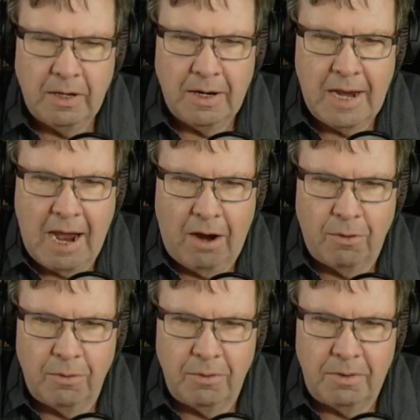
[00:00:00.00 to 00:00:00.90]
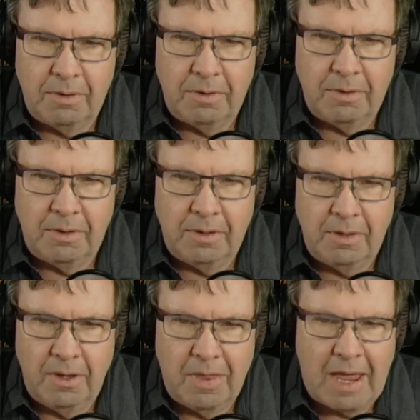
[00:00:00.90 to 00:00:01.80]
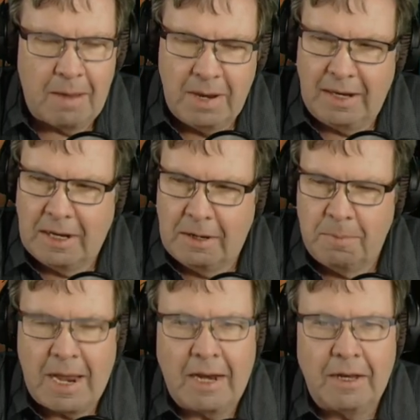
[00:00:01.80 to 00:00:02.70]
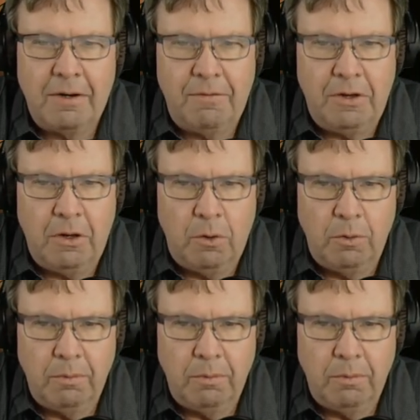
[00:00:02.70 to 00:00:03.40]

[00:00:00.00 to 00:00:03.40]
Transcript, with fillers: Now, that may come back into view,